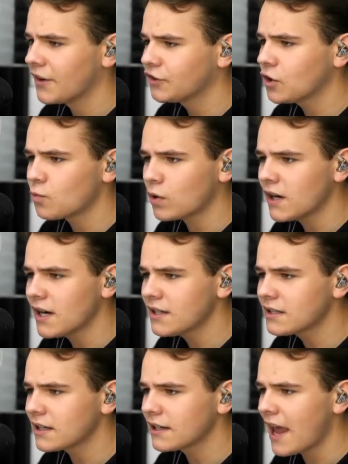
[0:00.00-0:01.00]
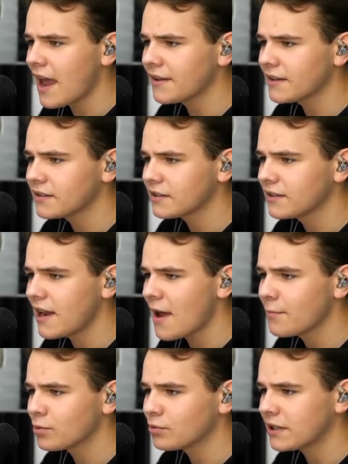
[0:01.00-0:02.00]
So where is this is
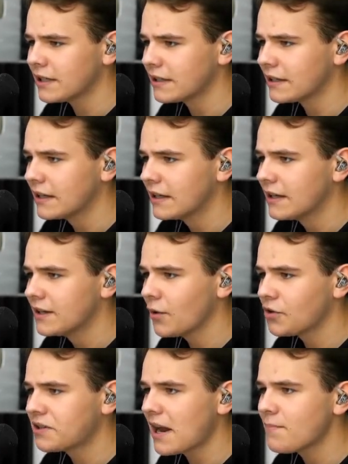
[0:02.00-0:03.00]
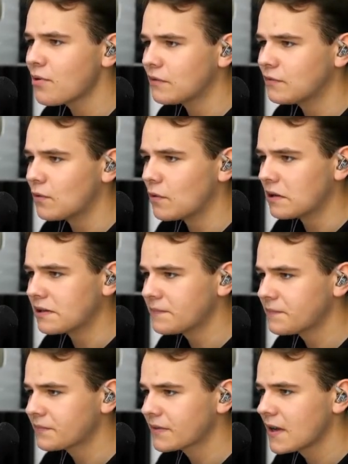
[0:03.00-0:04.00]
Lamborghini? No, Stapleford.
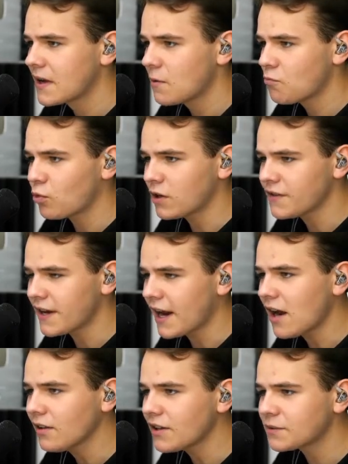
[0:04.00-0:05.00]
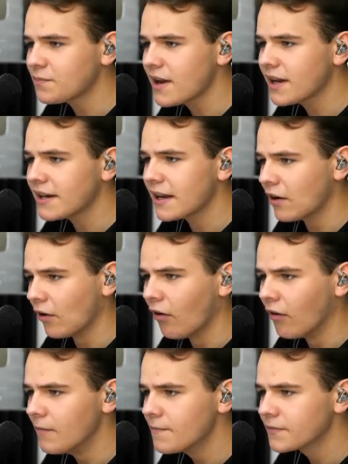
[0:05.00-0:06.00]
Where the hell is Biggin
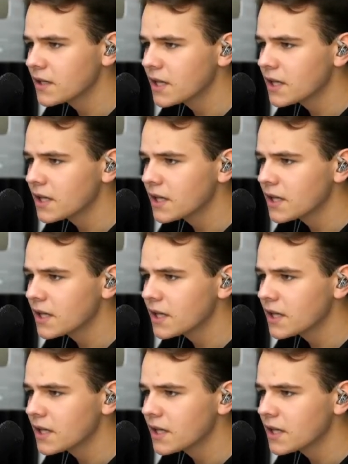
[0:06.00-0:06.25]
Hill?